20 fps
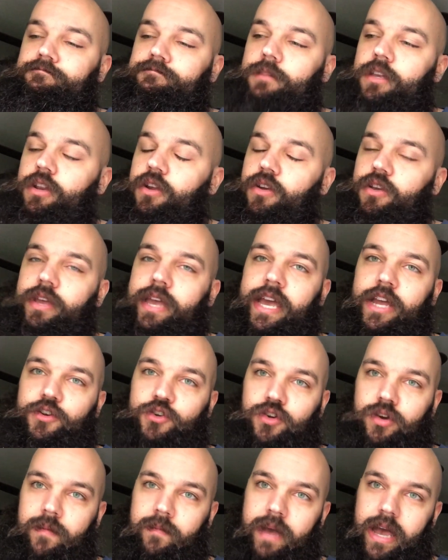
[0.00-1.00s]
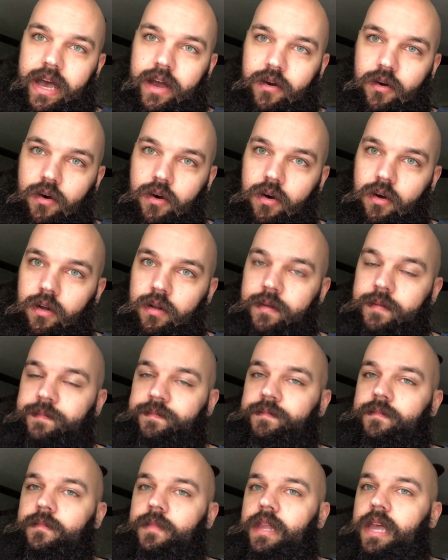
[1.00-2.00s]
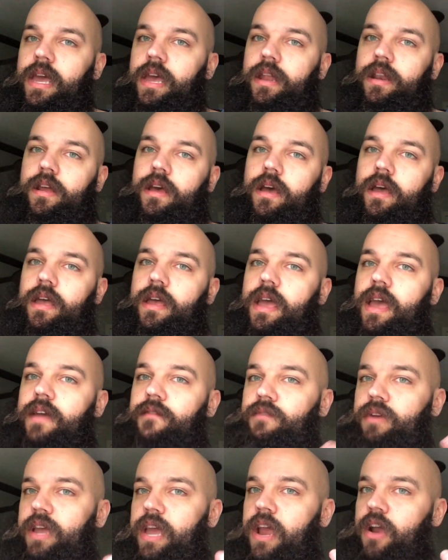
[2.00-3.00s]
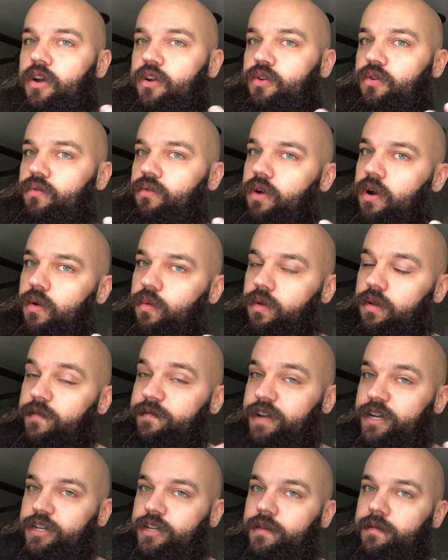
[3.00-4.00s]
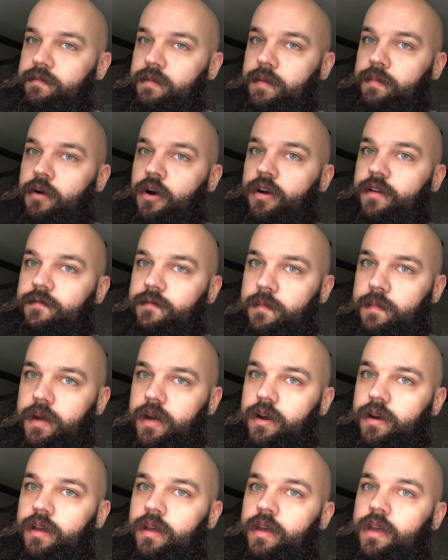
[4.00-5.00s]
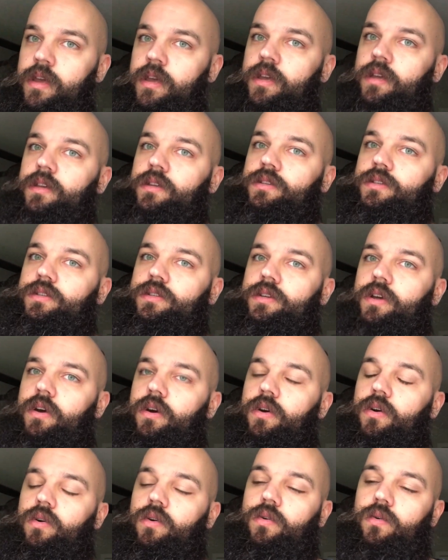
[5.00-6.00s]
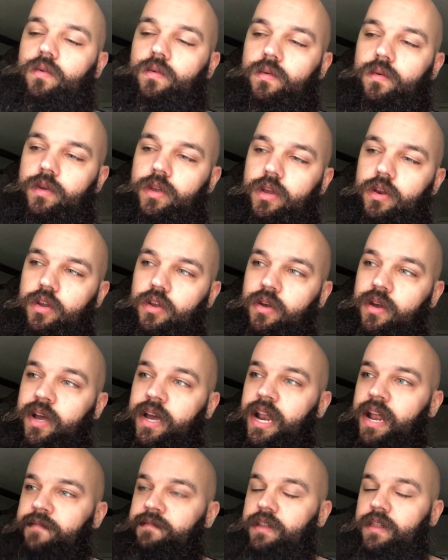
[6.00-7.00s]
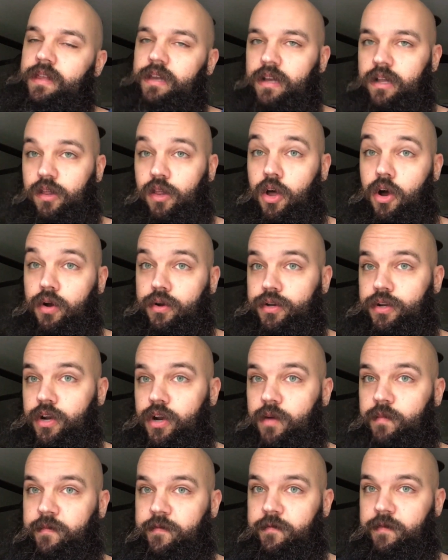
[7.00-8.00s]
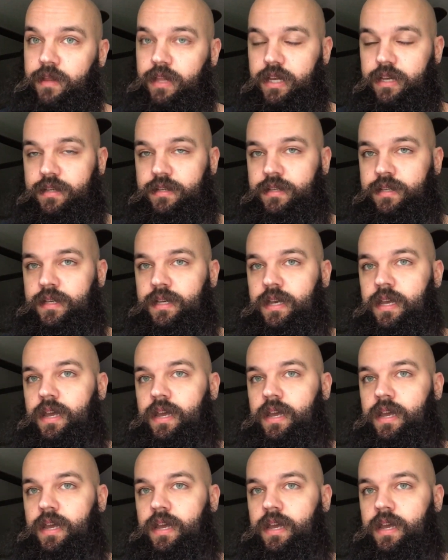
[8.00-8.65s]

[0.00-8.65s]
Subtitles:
you can't trim at all, and every hair you grow will eventually be part of the beard. So you kind of have to think long term for this.